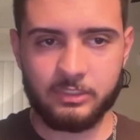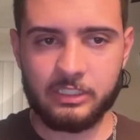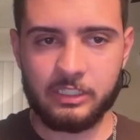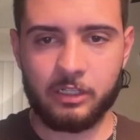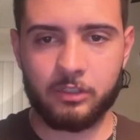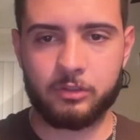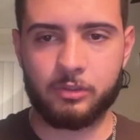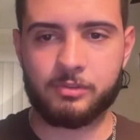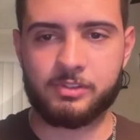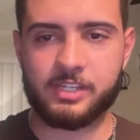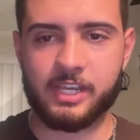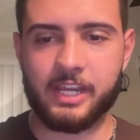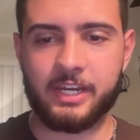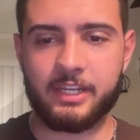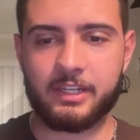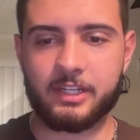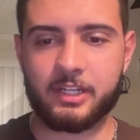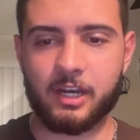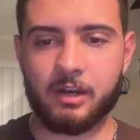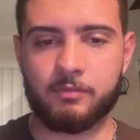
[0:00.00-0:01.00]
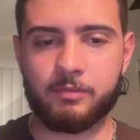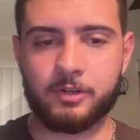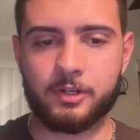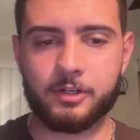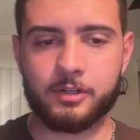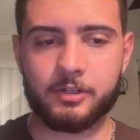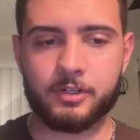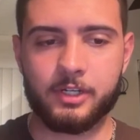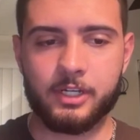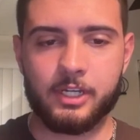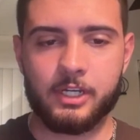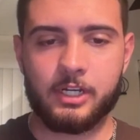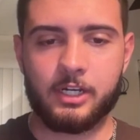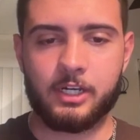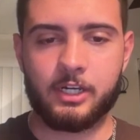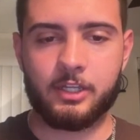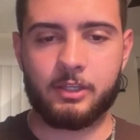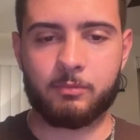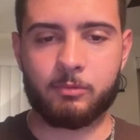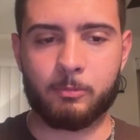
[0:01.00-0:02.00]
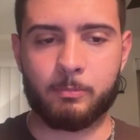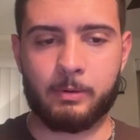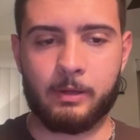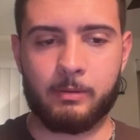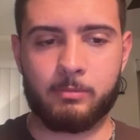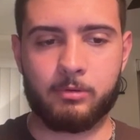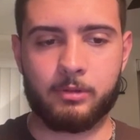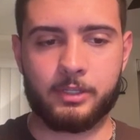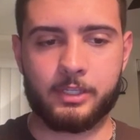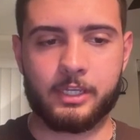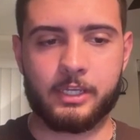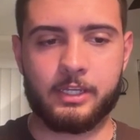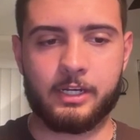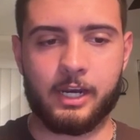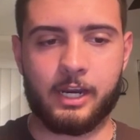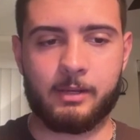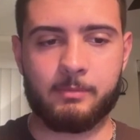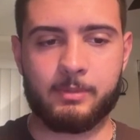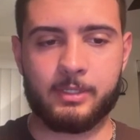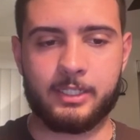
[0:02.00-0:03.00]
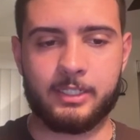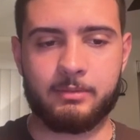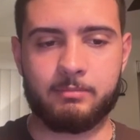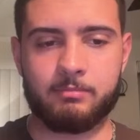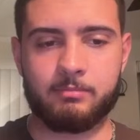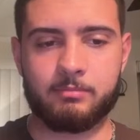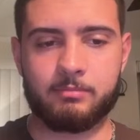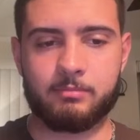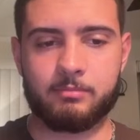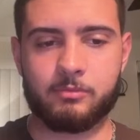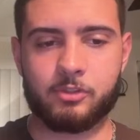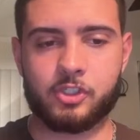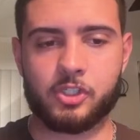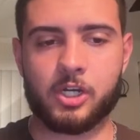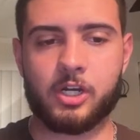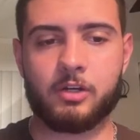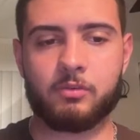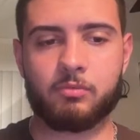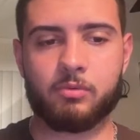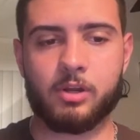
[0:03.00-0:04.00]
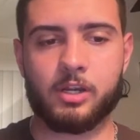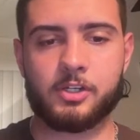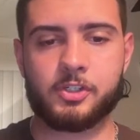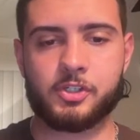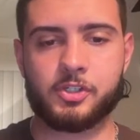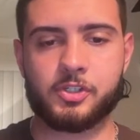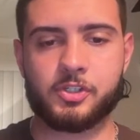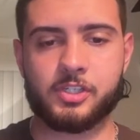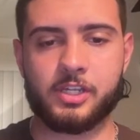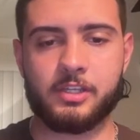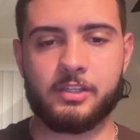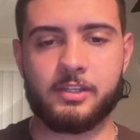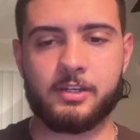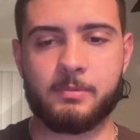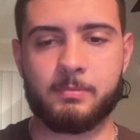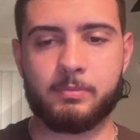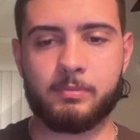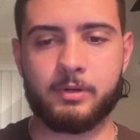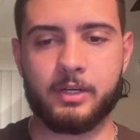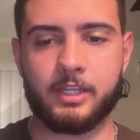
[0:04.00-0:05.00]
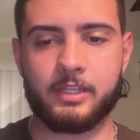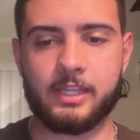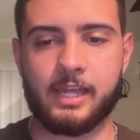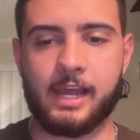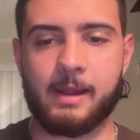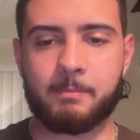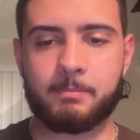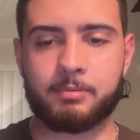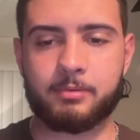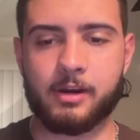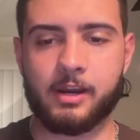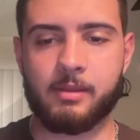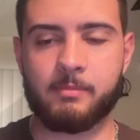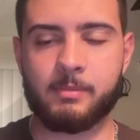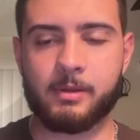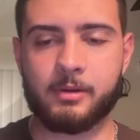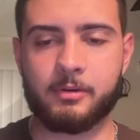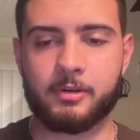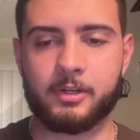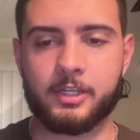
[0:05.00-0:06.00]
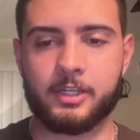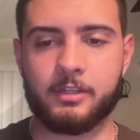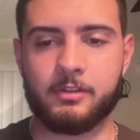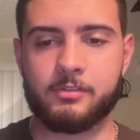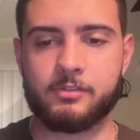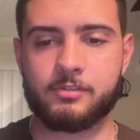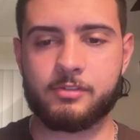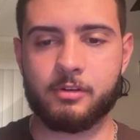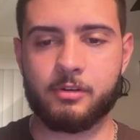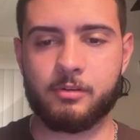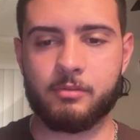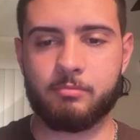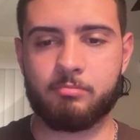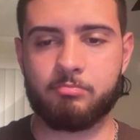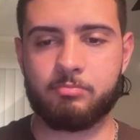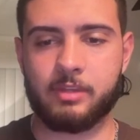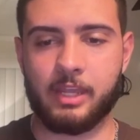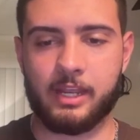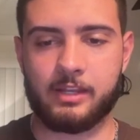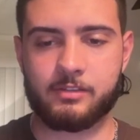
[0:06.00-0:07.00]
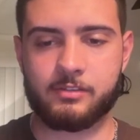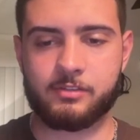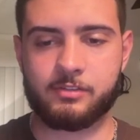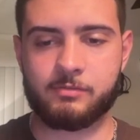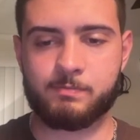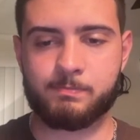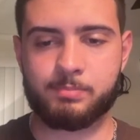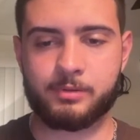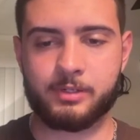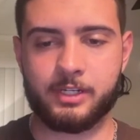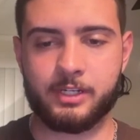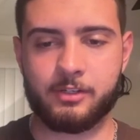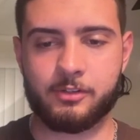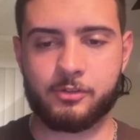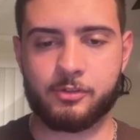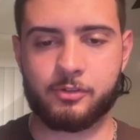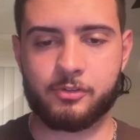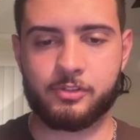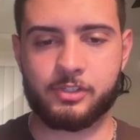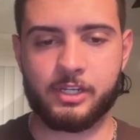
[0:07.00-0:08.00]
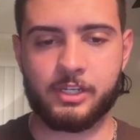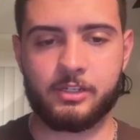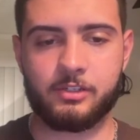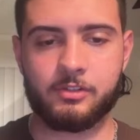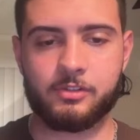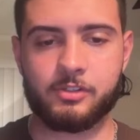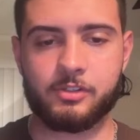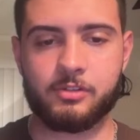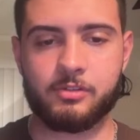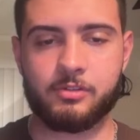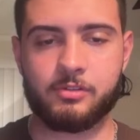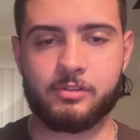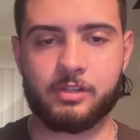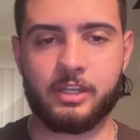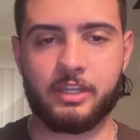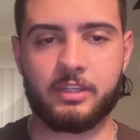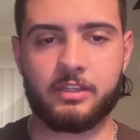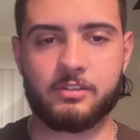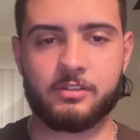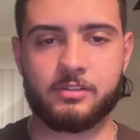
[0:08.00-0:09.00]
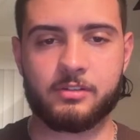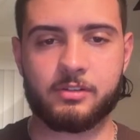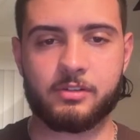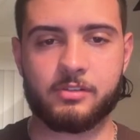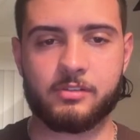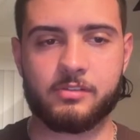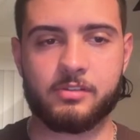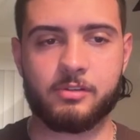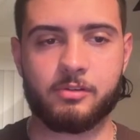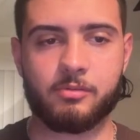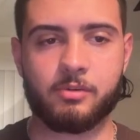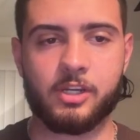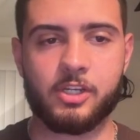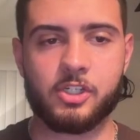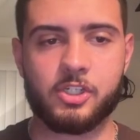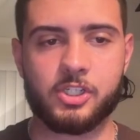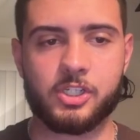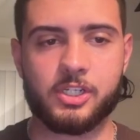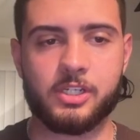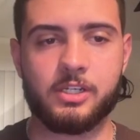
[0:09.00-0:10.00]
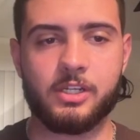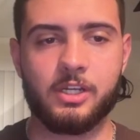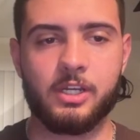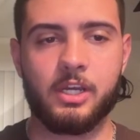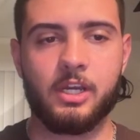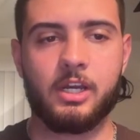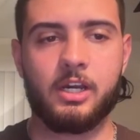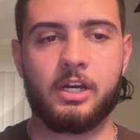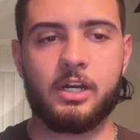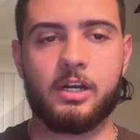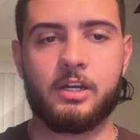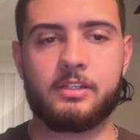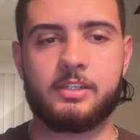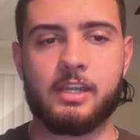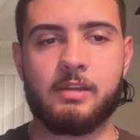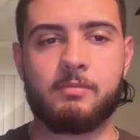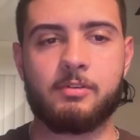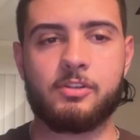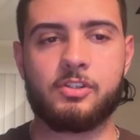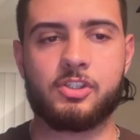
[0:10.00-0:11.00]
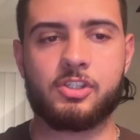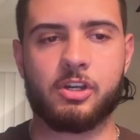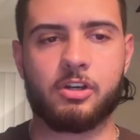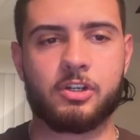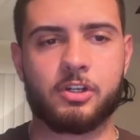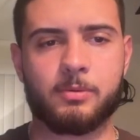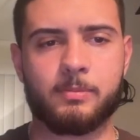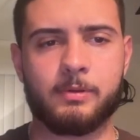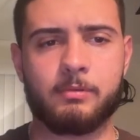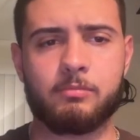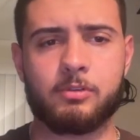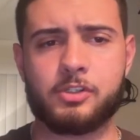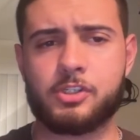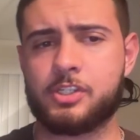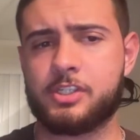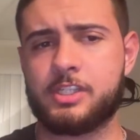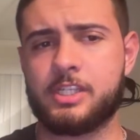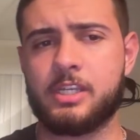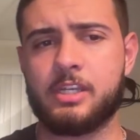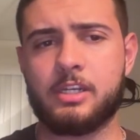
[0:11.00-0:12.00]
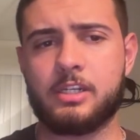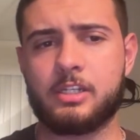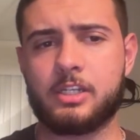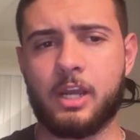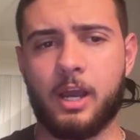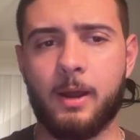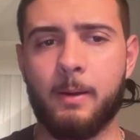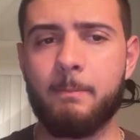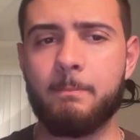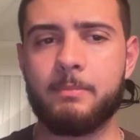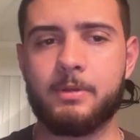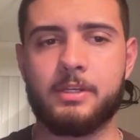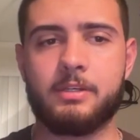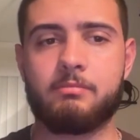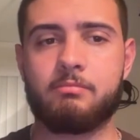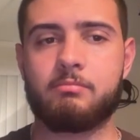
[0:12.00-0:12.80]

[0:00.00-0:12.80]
lieutenant governor, the Republican. I mean, John Rogers ended up winning that primary, so that's pretty interesting to take into consideration. David Zuckerman, which is the incumbent